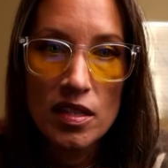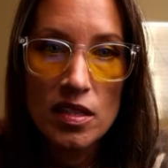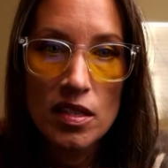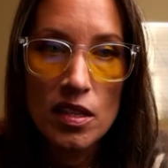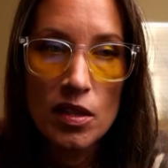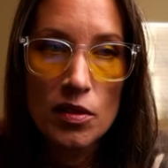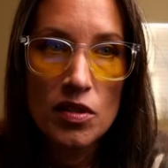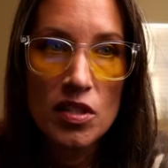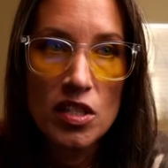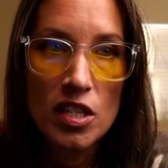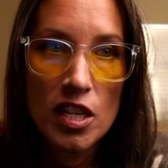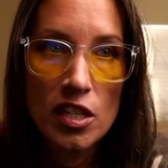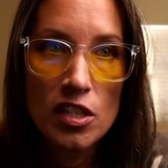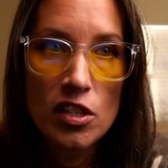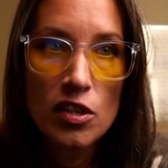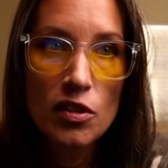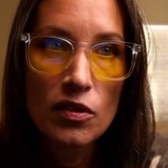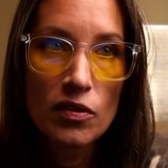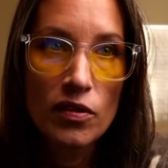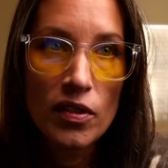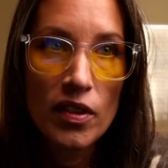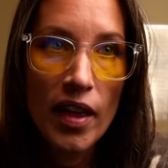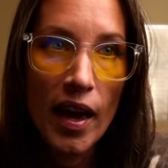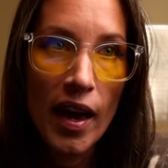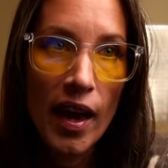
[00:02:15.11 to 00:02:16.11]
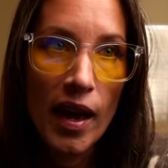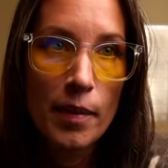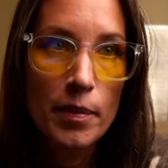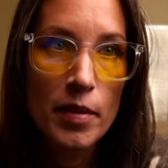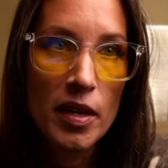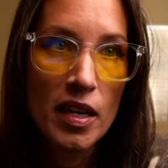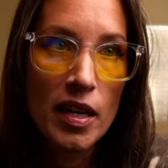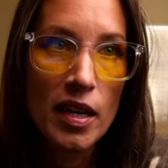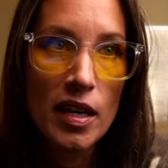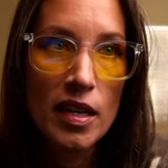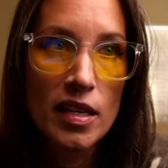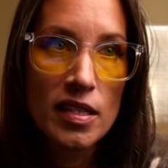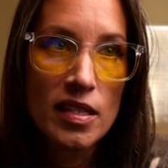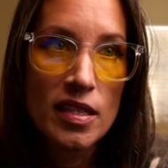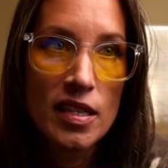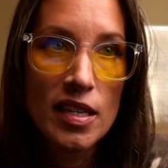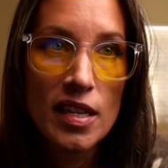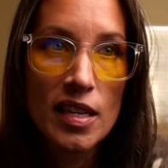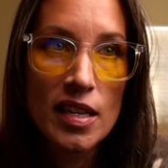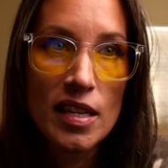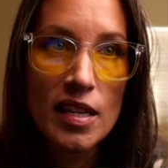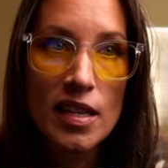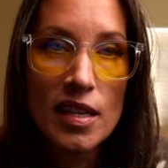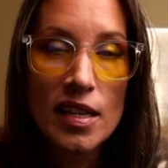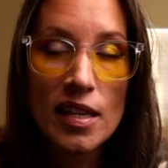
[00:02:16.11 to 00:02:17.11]
So stay tuned for that, because
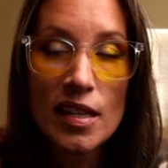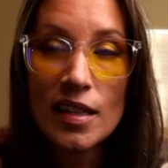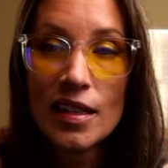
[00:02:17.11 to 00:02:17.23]
he